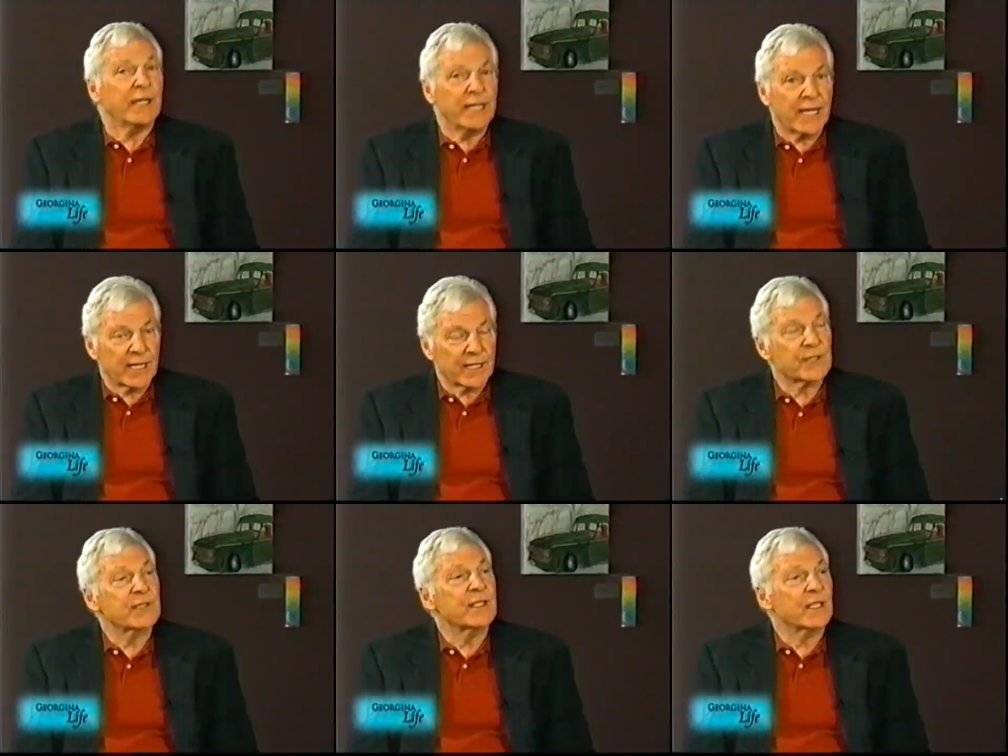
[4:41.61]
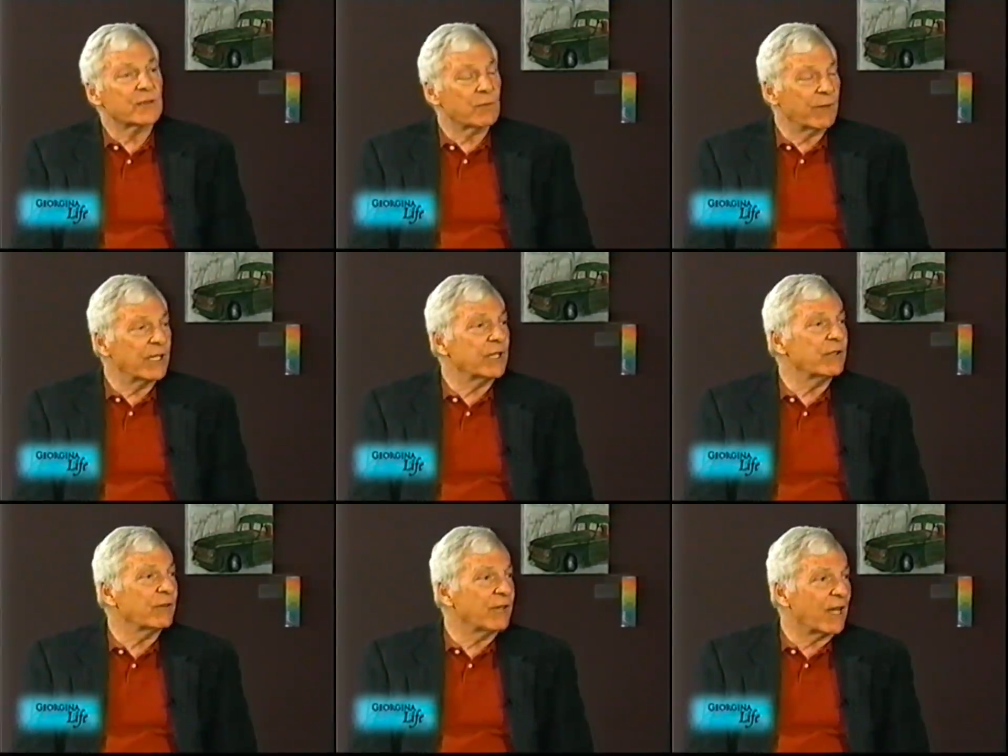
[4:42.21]
Yes, we
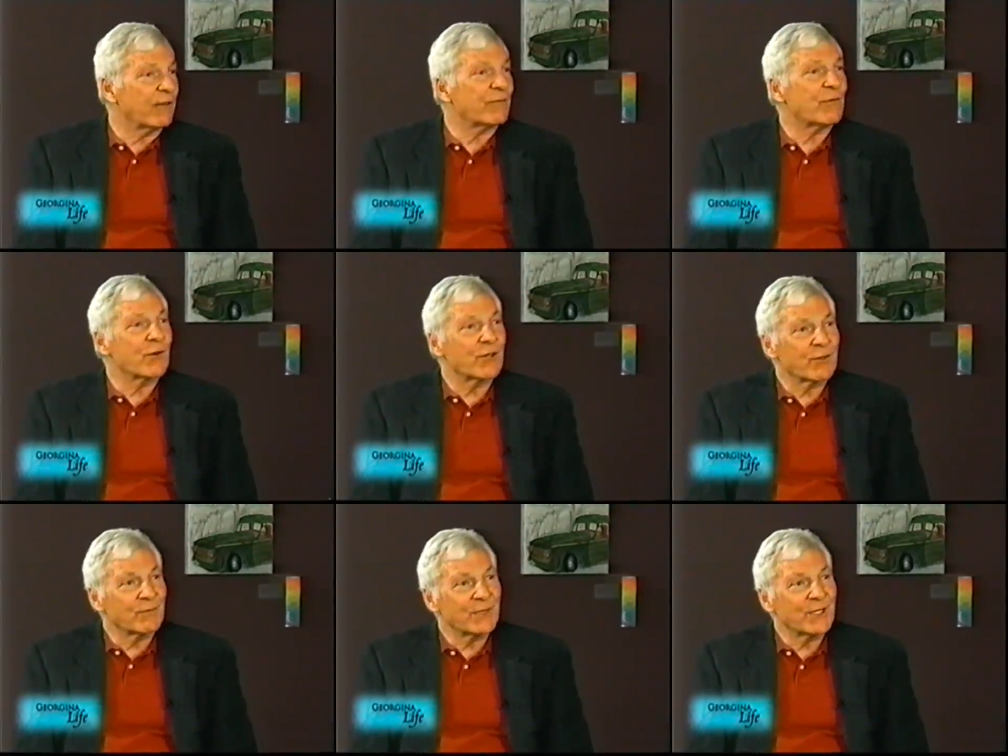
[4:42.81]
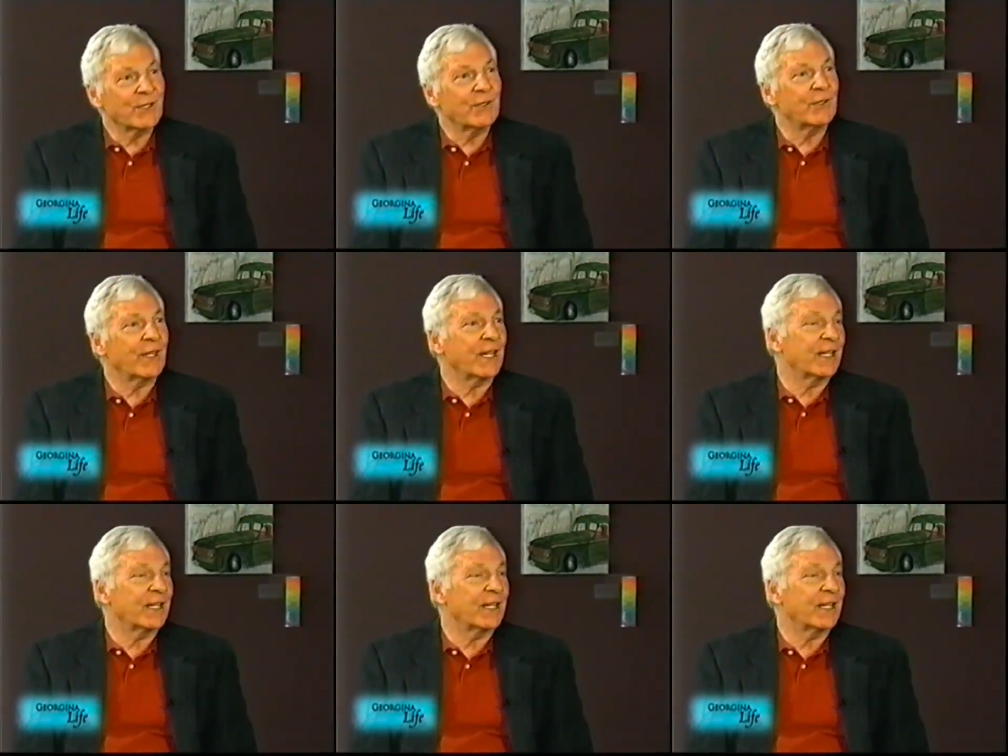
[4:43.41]
can do that for them too.